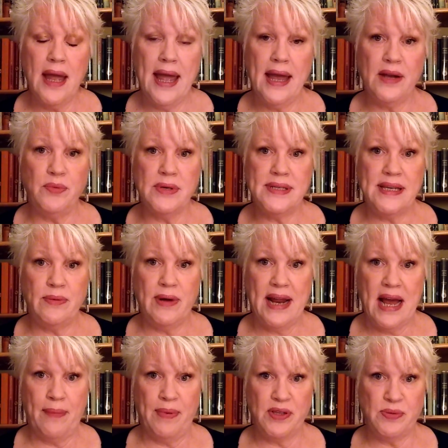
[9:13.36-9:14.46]
And we'll see what
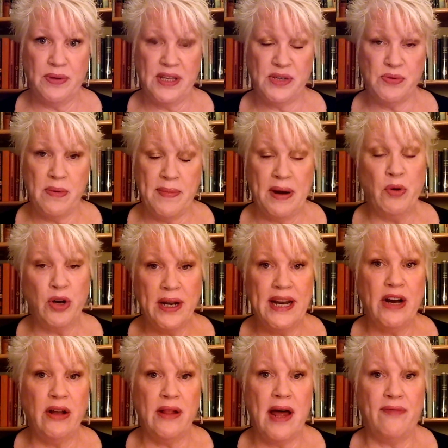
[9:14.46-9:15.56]
happens with this woman. We're going
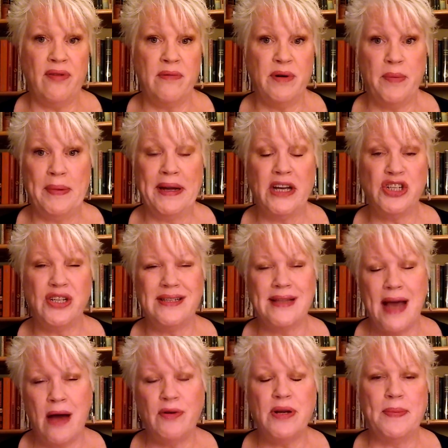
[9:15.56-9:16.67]
to hear a lot from her because she's
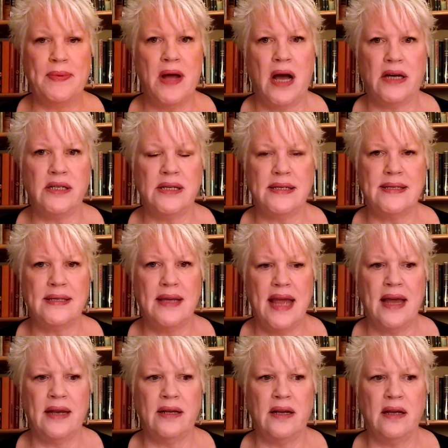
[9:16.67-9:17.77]
loud and obnoxious
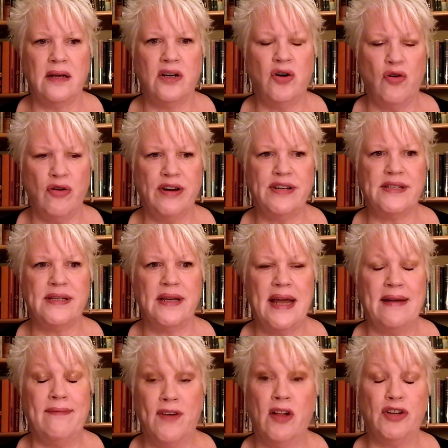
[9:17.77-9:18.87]
and coarse
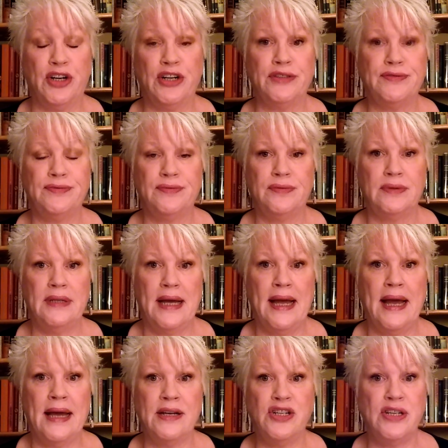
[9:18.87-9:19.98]
and vulgar.
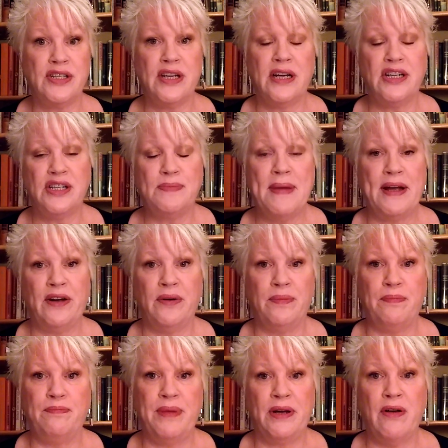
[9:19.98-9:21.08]
And she's going to just make her
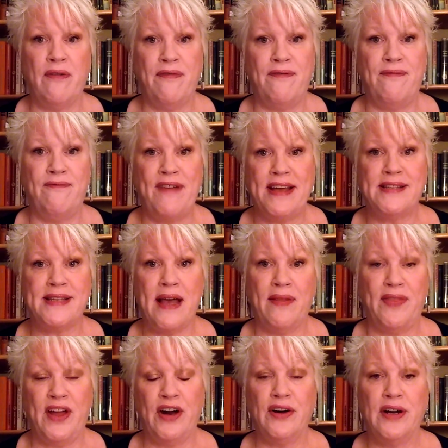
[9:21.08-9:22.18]
big old face
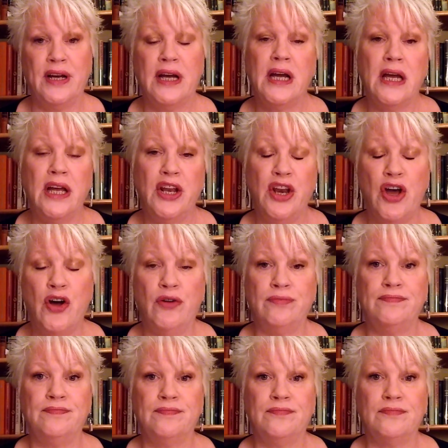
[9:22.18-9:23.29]
out there
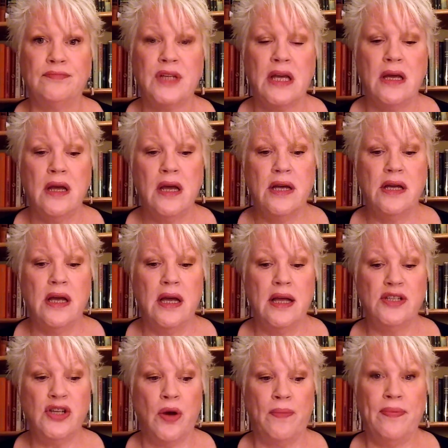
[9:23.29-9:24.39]
known.
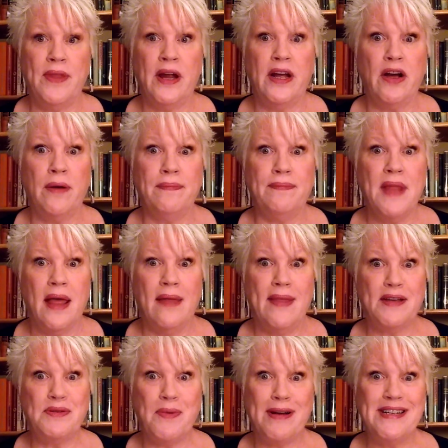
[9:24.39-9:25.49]
So there you go.
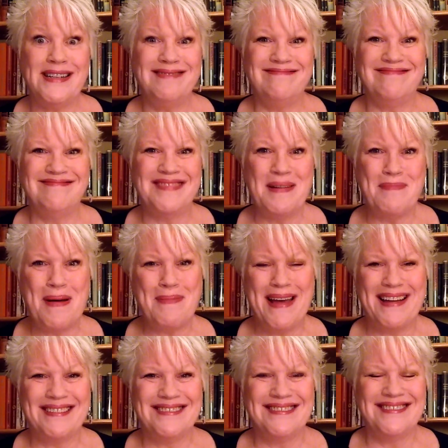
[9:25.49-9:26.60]
Thanks for watching.
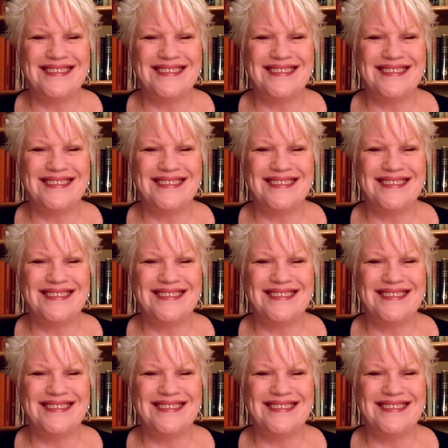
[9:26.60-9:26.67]
Bye-bye.